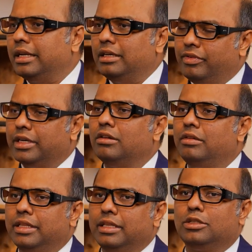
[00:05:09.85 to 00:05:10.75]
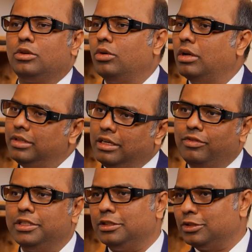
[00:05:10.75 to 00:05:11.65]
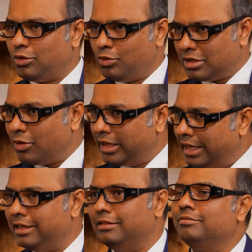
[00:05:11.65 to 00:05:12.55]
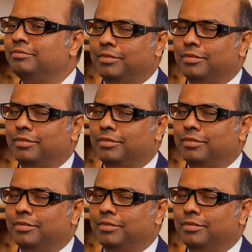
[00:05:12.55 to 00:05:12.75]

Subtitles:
And effectively when there is slowdown, the inflation slows down again,